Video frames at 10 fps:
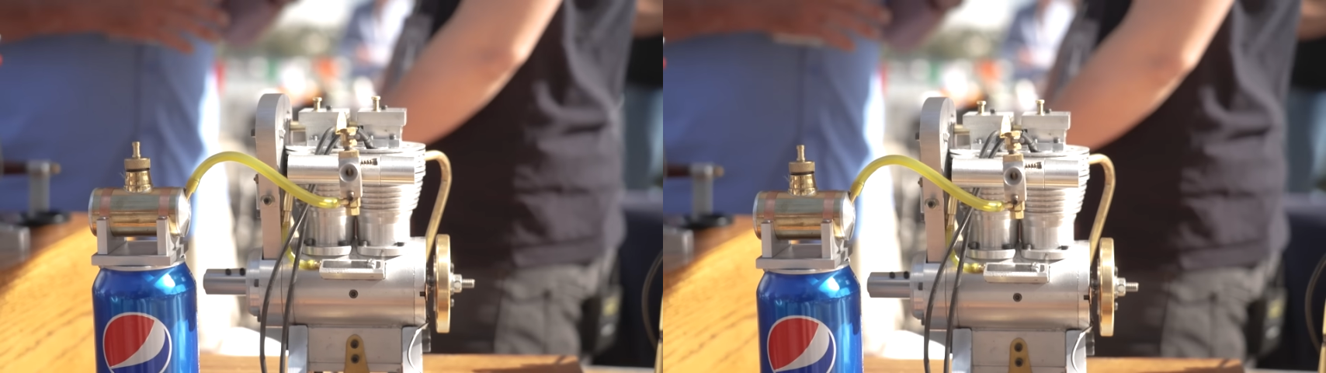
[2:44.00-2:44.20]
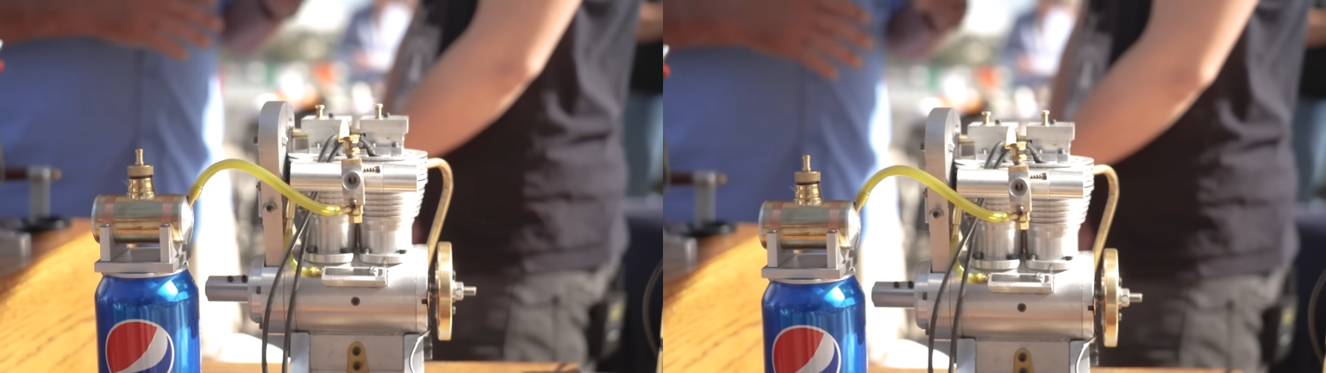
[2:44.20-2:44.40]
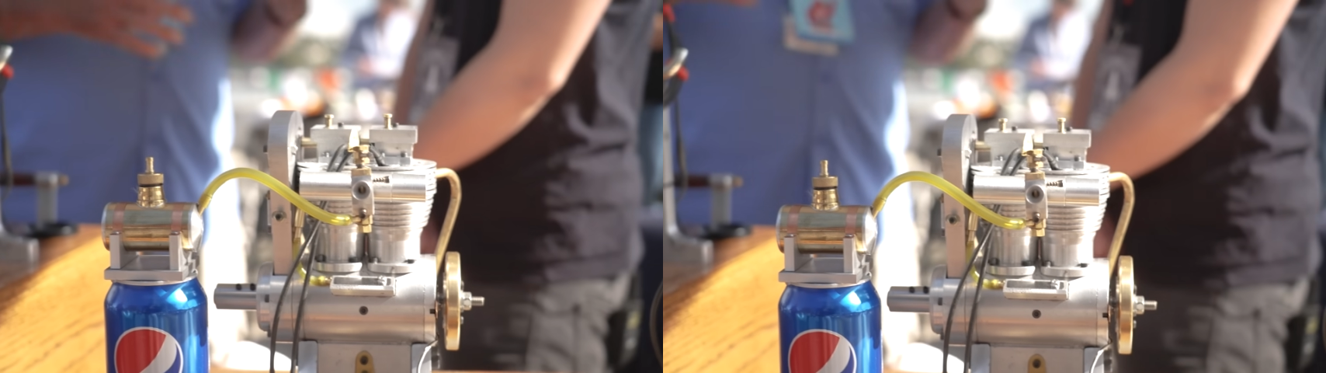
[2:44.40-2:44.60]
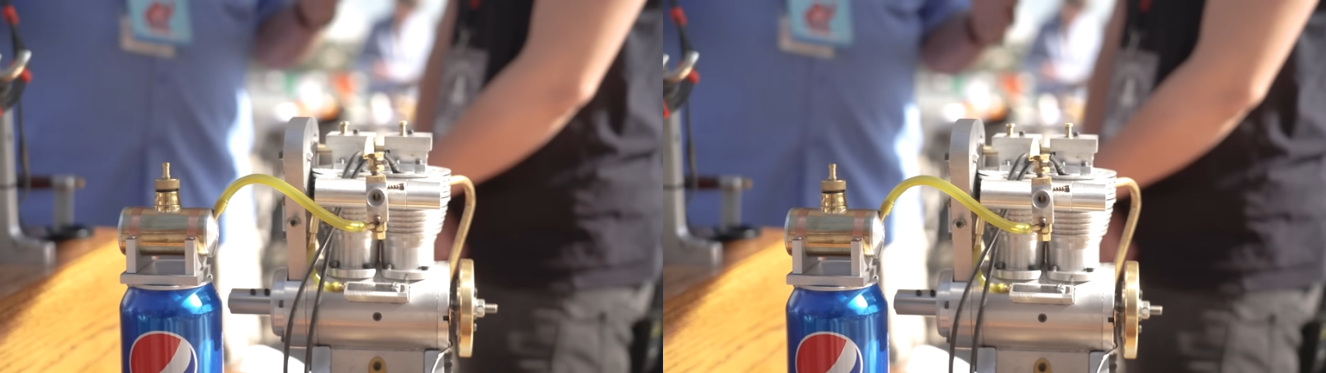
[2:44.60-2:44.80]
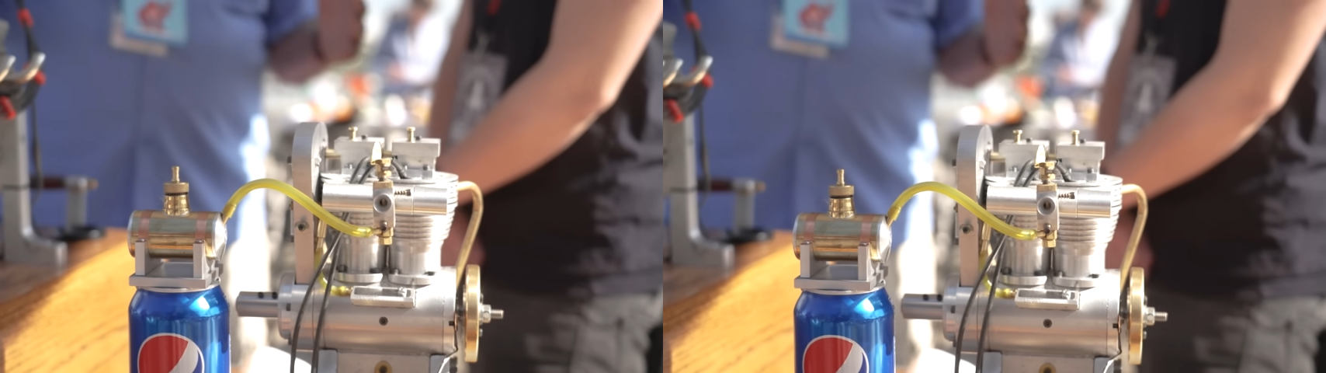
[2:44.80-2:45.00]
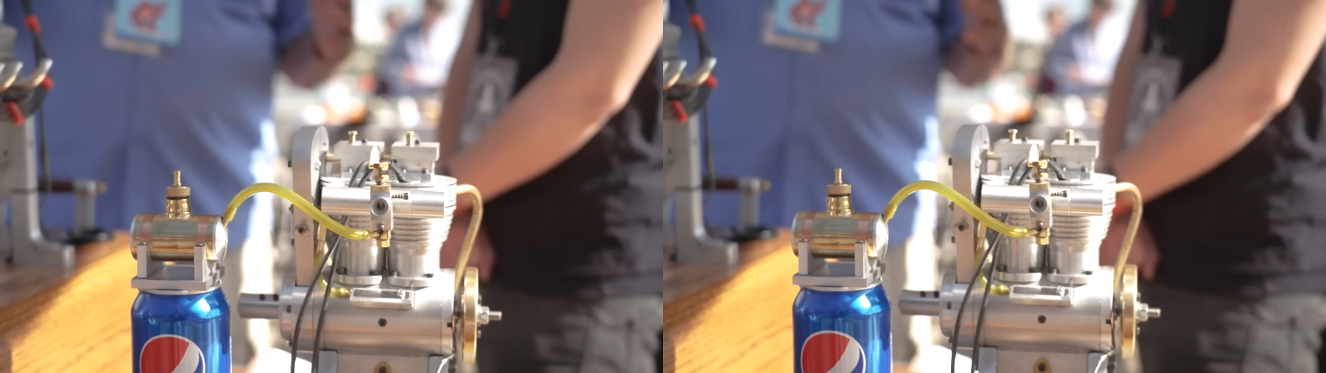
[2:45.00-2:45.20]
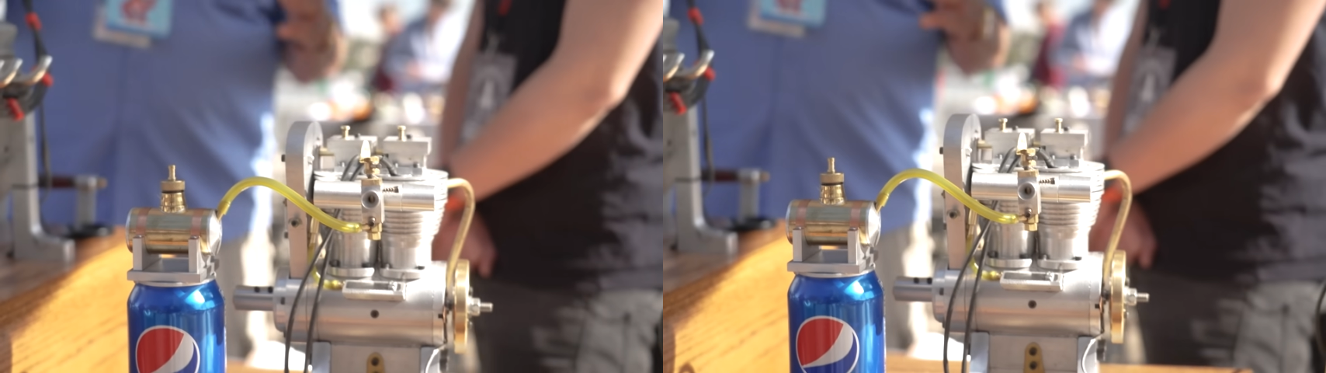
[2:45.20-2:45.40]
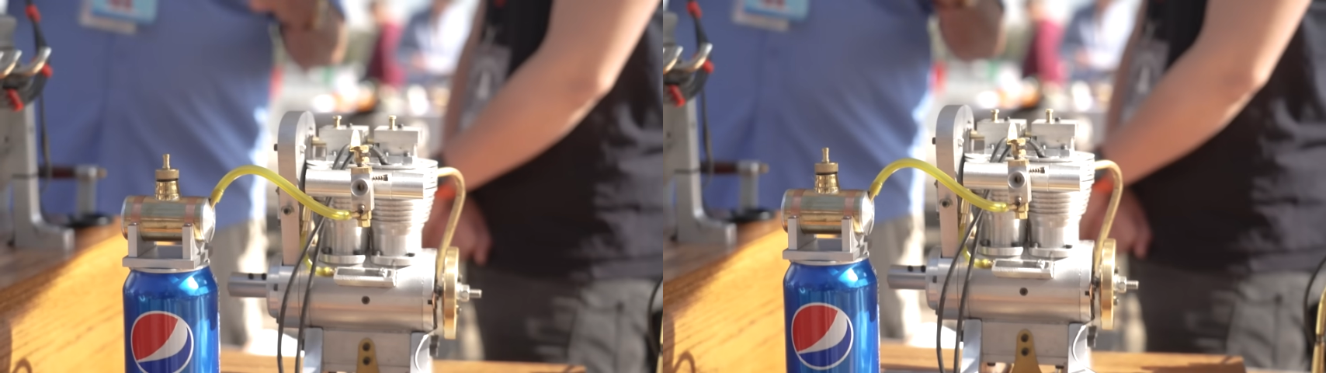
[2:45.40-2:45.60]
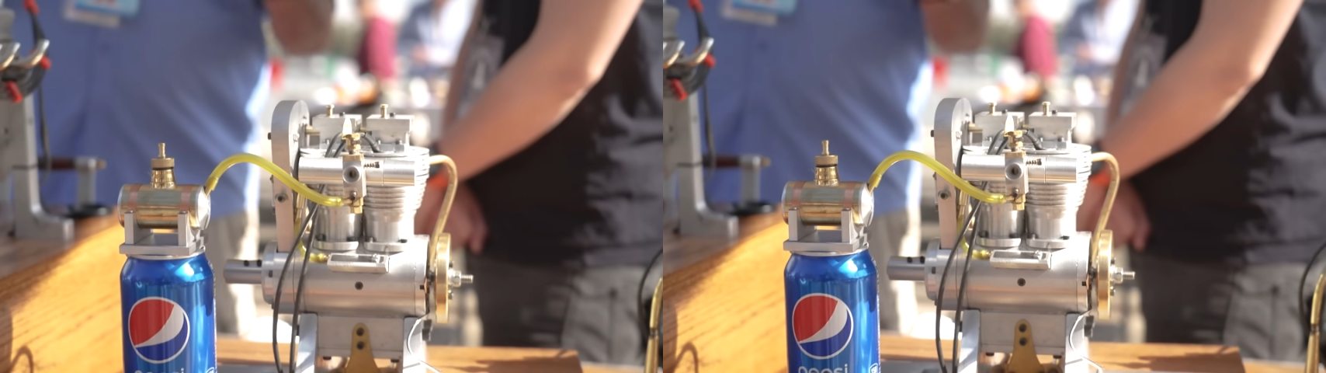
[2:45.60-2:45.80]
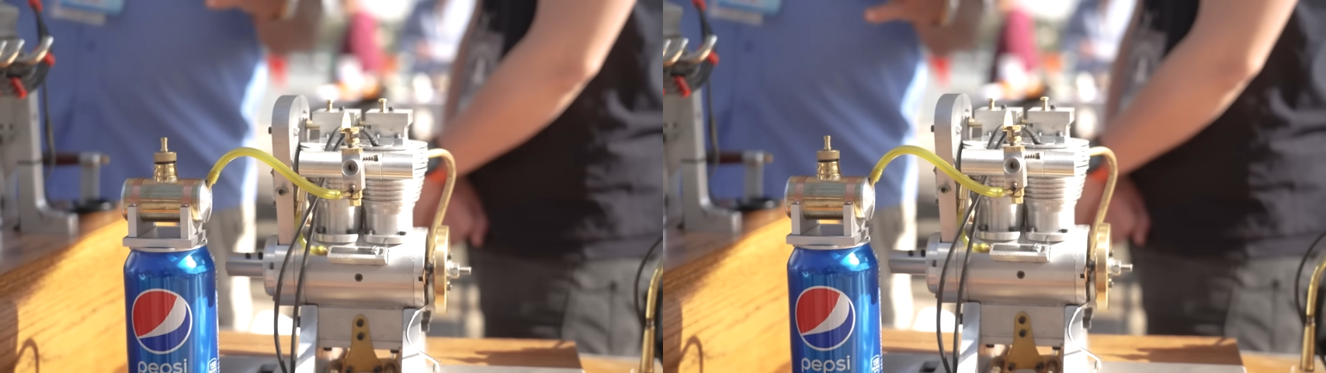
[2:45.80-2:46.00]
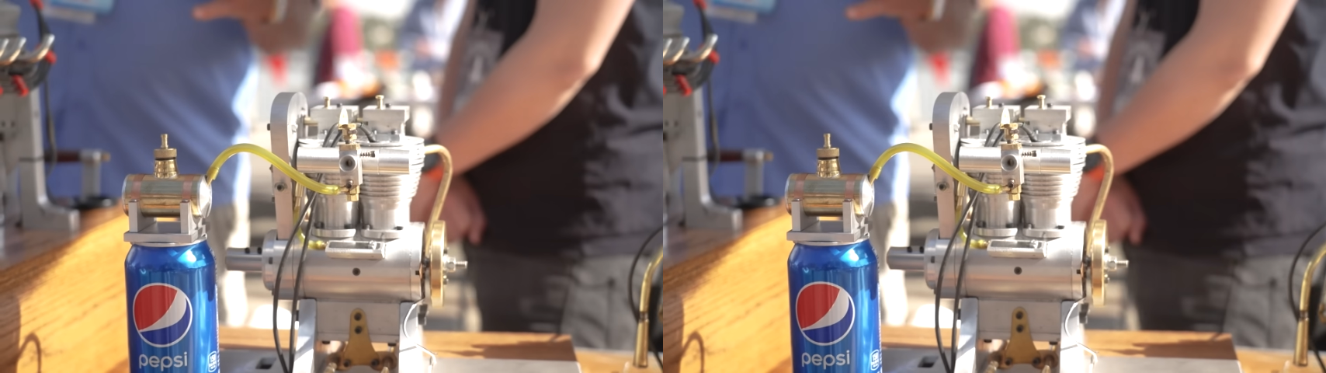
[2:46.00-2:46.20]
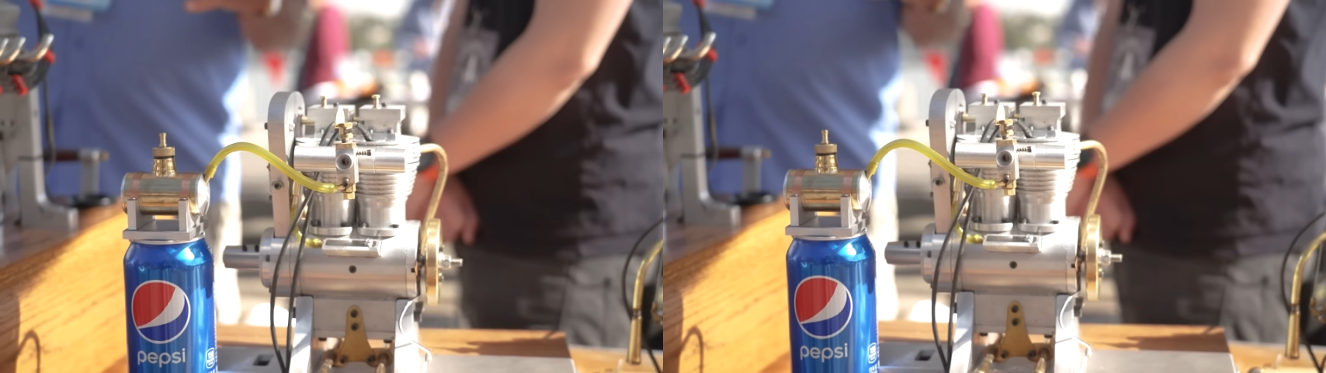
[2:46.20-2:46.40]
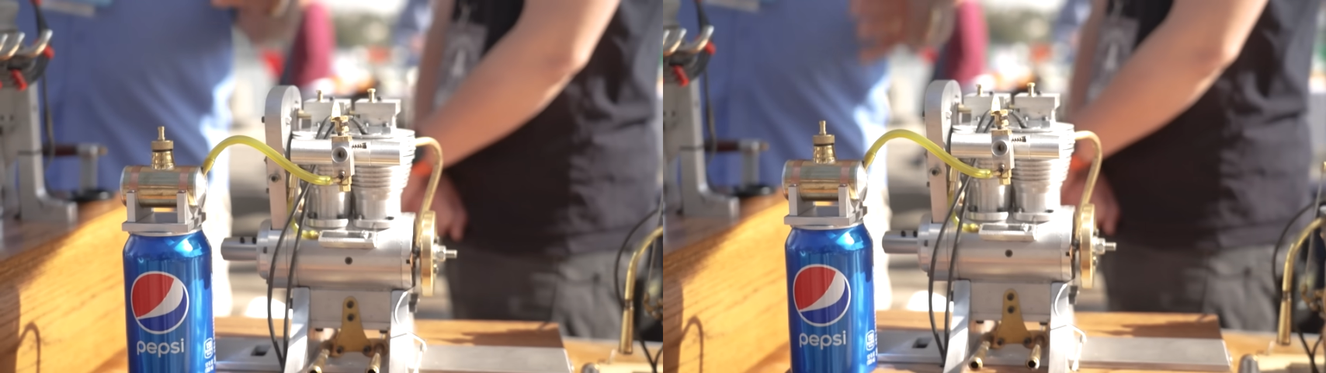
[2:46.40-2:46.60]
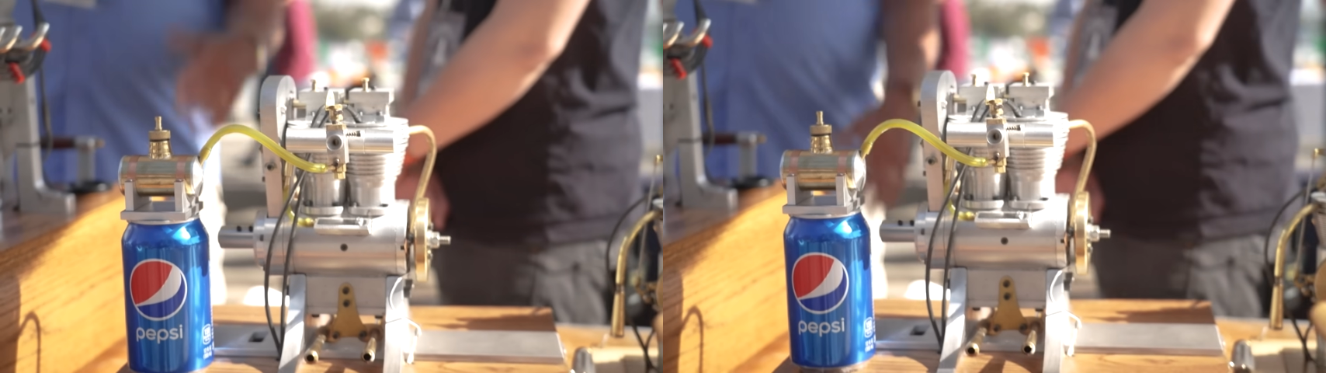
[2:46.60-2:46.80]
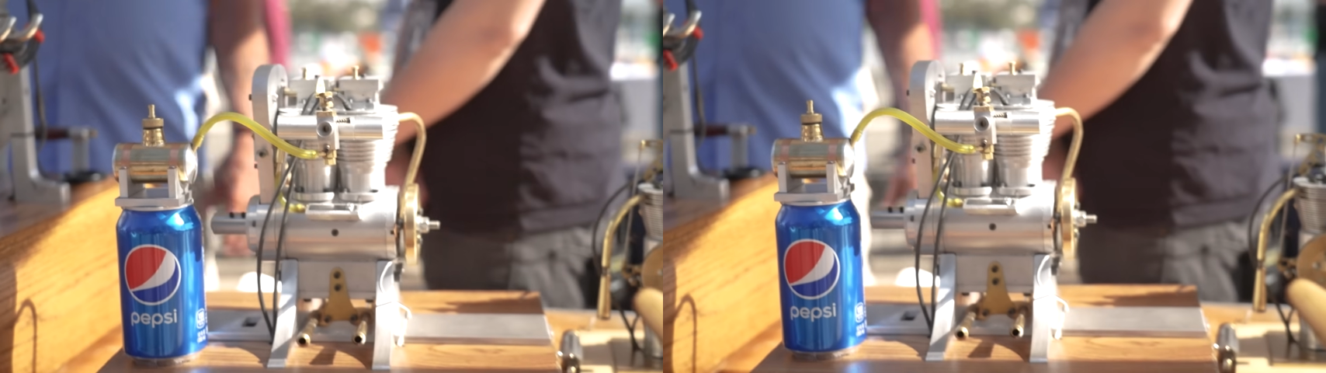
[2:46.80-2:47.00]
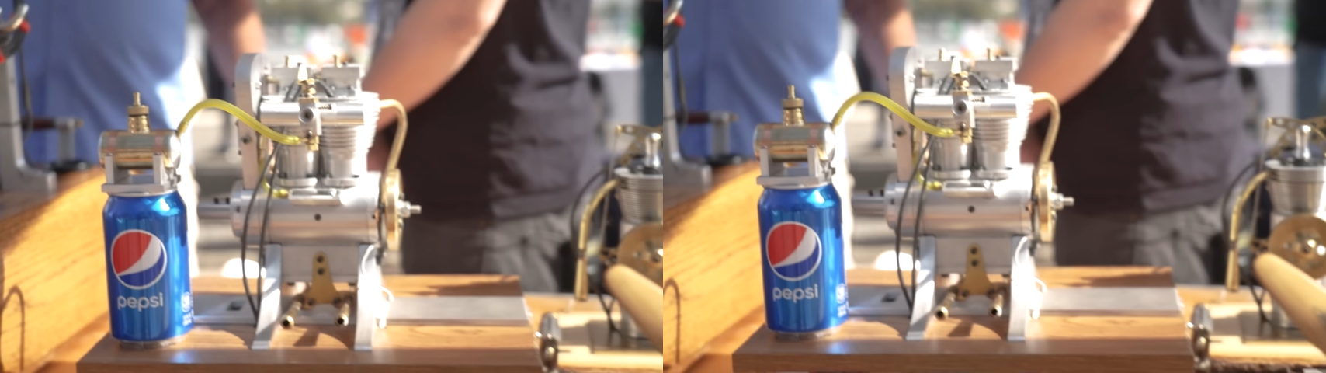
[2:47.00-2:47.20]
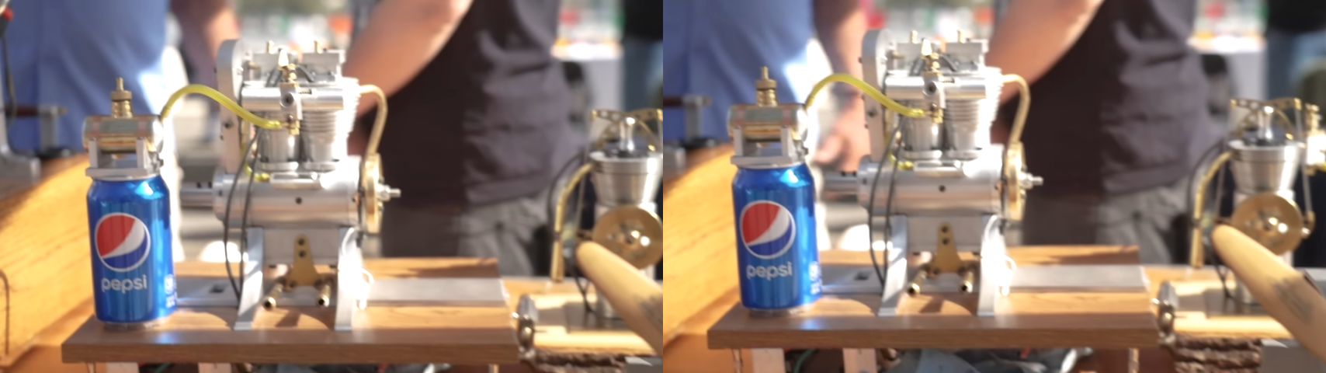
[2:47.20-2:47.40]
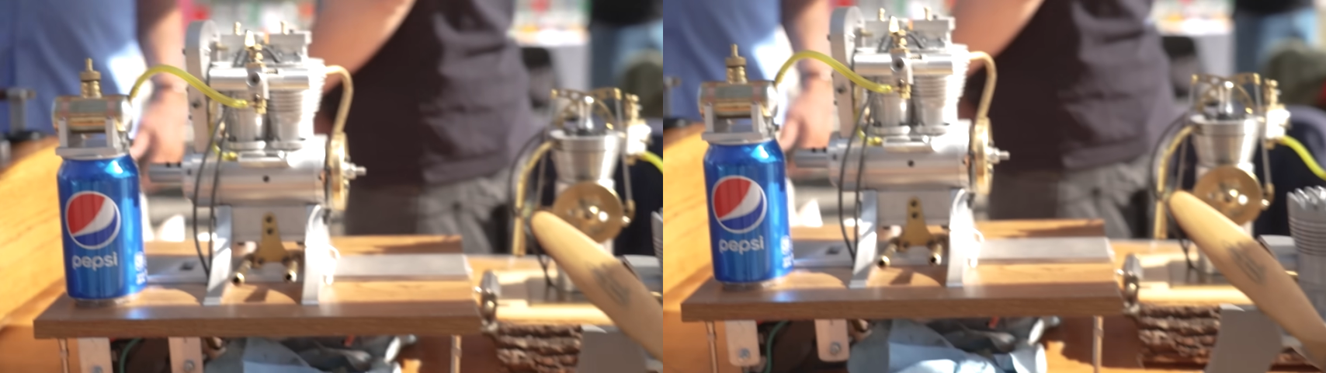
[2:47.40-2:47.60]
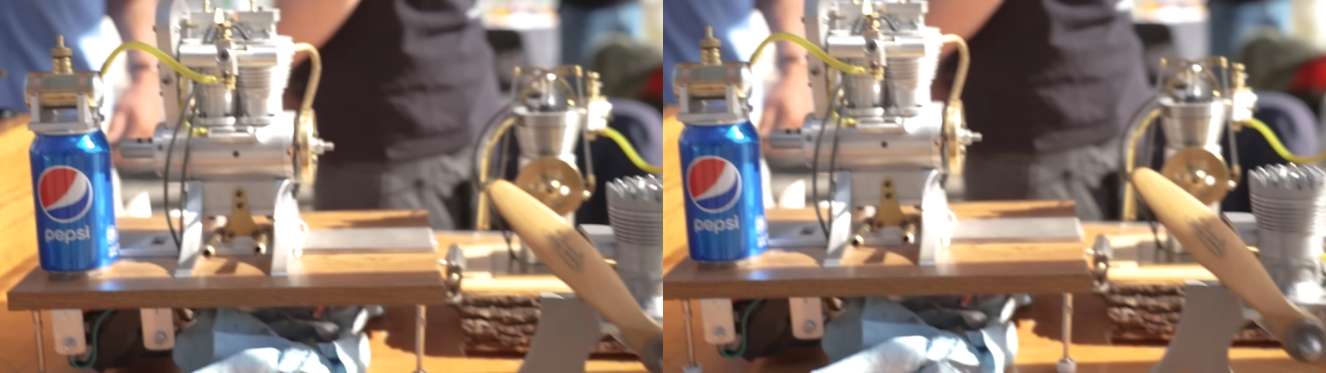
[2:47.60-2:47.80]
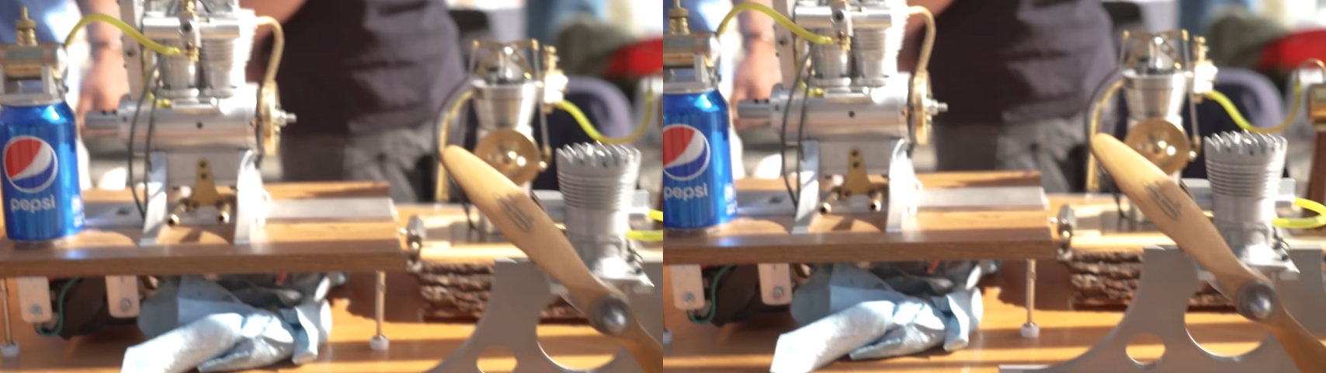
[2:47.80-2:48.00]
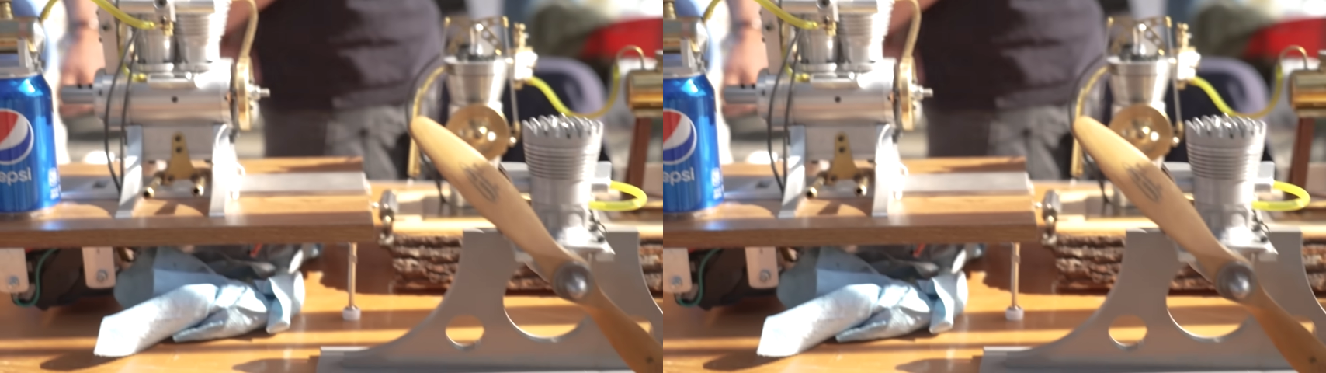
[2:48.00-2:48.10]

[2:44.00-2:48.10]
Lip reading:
Nobody's mouth can be seen.